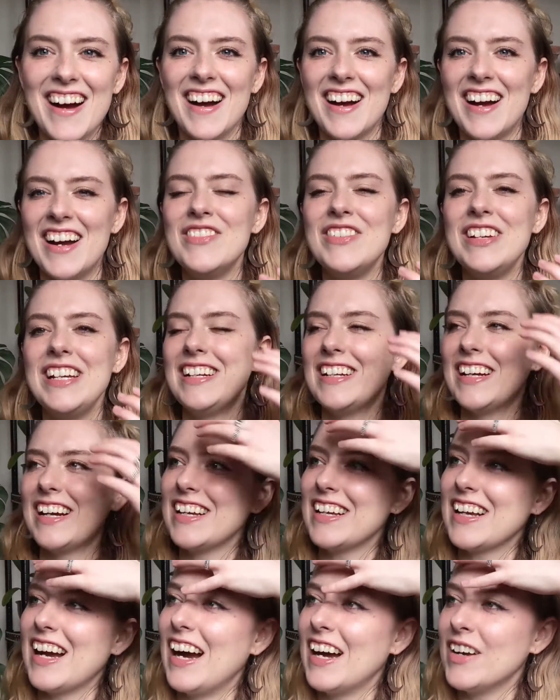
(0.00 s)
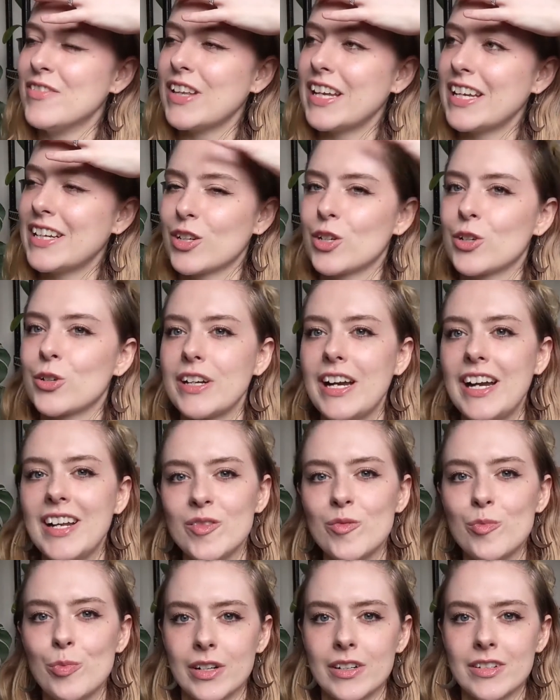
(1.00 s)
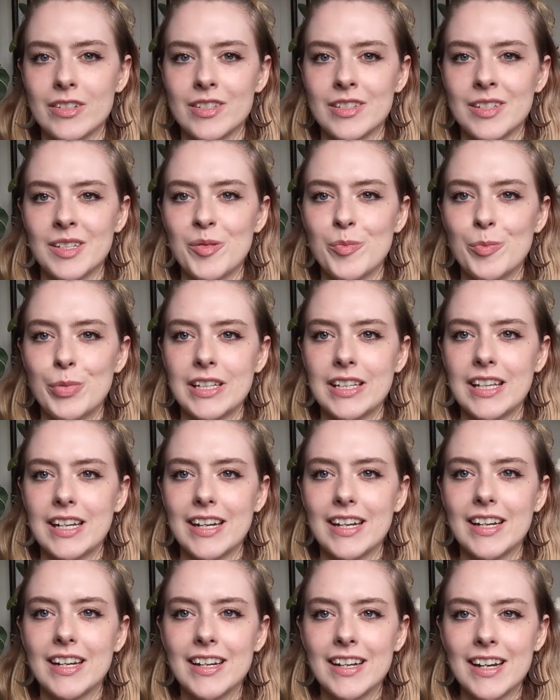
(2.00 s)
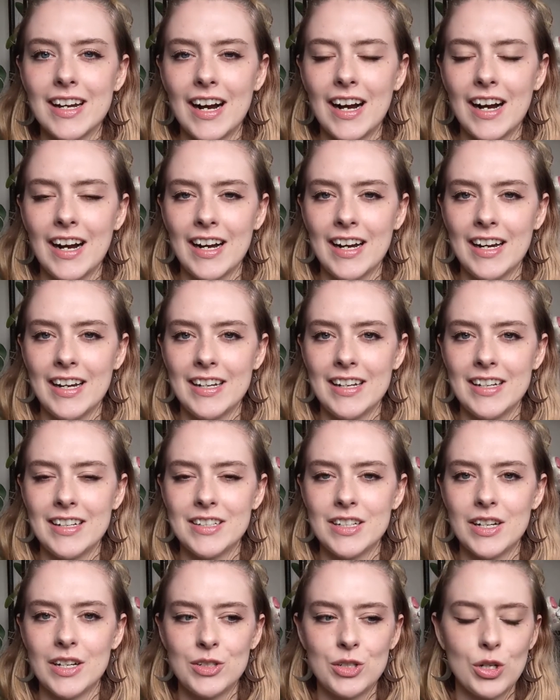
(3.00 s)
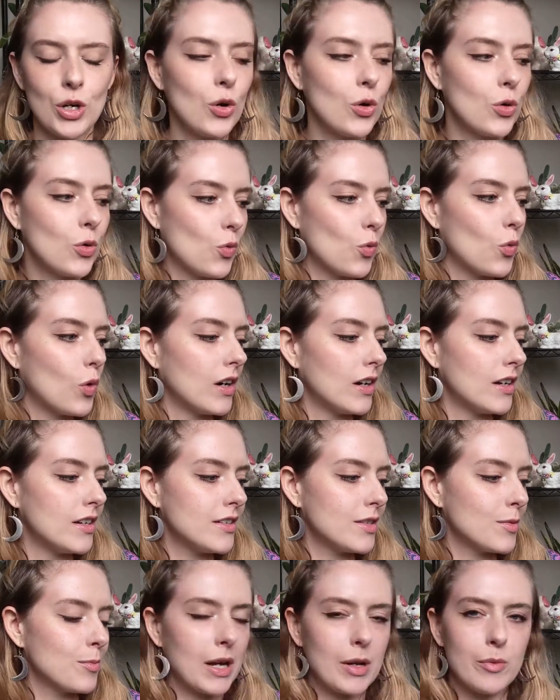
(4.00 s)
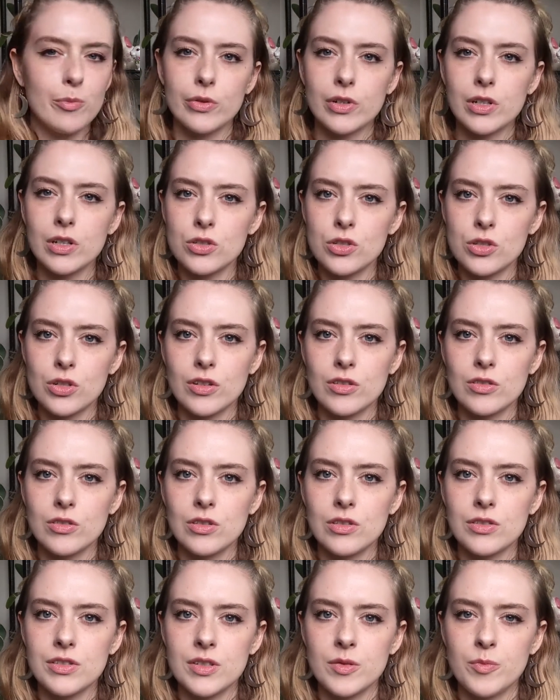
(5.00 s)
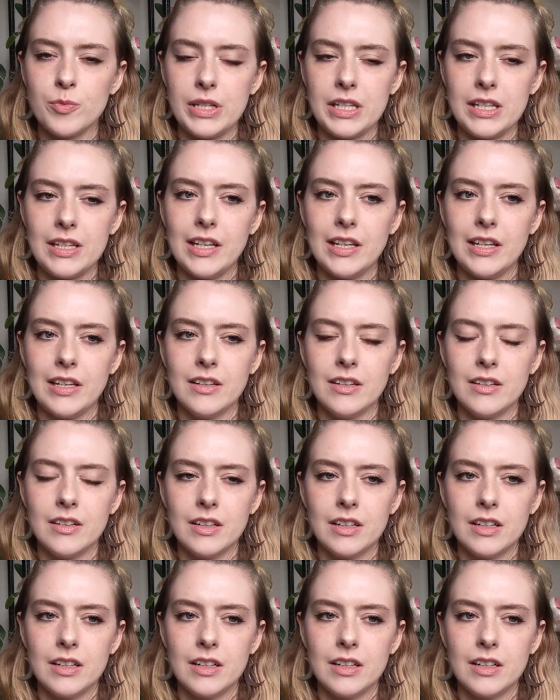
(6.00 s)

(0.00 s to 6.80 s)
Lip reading: I mean, I'm like a creative person, but like I don't want my book journal to be